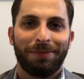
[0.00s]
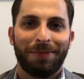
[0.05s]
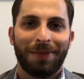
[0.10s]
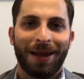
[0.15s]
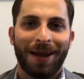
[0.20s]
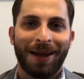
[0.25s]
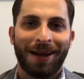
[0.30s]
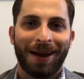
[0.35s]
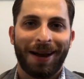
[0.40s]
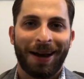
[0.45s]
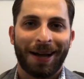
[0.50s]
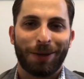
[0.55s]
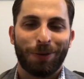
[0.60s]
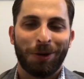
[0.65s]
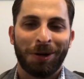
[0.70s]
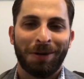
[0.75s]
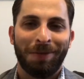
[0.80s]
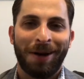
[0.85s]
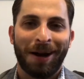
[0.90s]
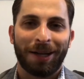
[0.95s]
Hey guys,
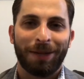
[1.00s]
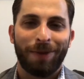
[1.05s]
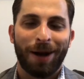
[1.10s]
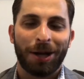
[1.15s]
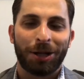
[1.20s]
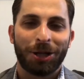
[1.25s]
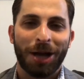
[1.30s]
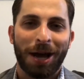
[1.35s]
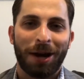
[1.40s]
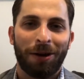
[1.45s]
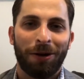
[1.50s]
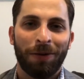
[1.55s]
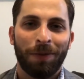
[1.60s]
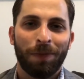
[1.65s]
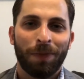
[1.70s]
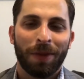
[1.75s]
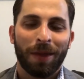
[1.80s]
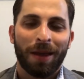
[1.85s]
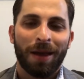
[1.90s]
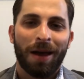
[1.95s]
welcome back to my channel.
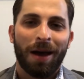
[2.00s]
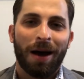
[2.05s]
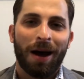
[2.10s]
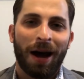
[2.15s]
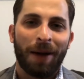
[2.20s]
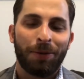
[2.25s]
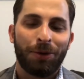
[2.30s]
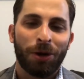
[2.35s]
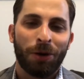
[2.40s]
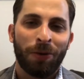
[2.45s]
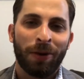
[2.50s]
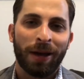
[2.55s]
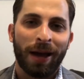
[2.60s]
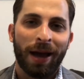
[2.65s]
I'm doing